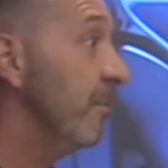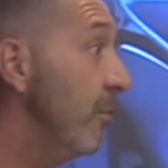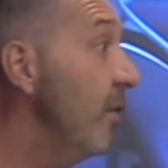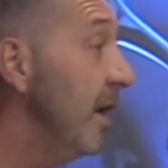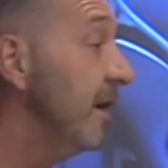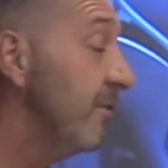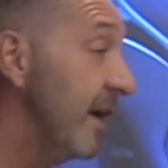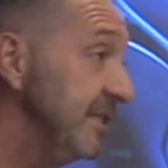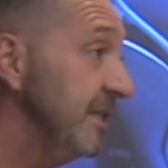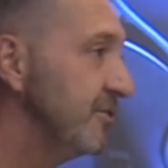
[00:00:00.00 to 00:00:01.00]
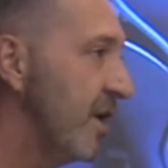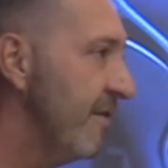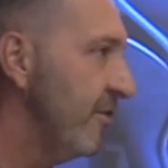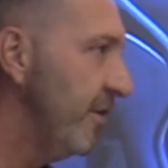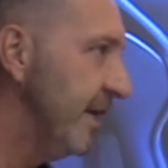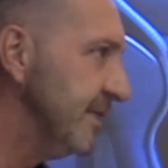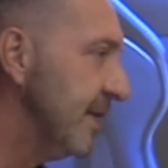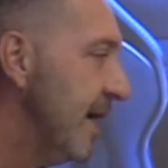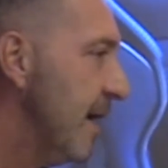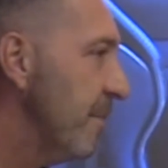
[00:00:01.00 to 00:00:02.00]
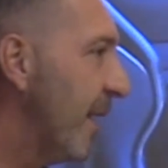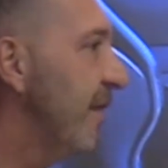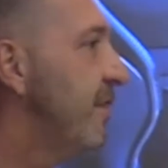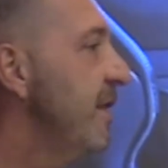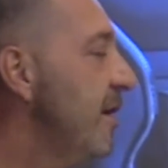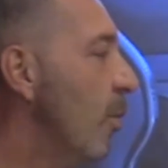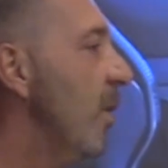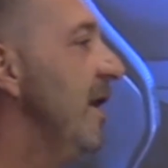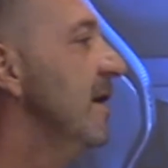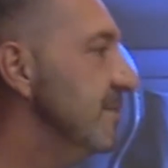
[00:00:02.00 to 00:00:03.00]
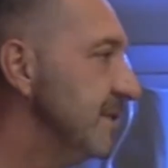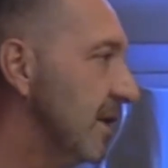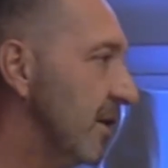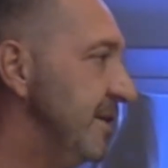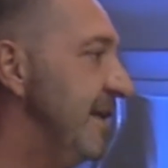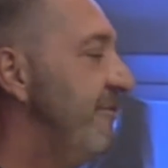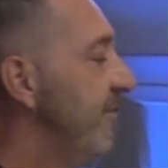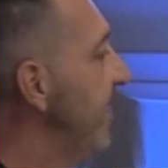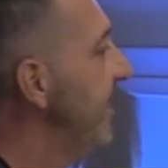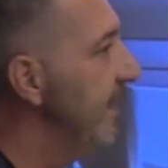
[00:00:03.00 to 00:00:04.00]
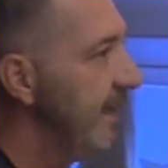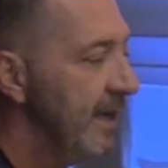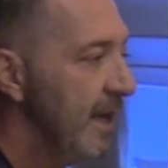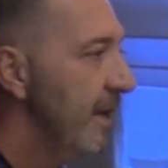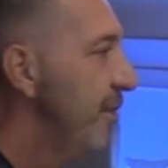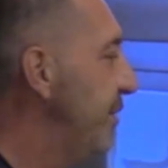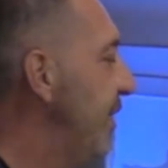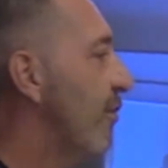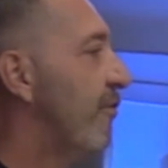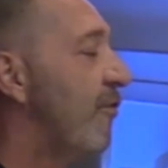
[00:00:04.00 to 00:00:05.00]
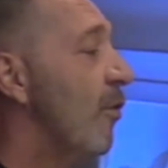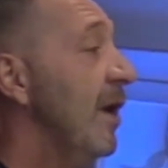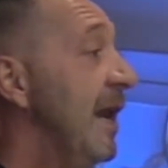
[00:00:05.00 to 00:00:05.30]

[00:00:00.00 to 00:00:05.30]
a brilliant racing driver he is. But I think Williams are definitely three or four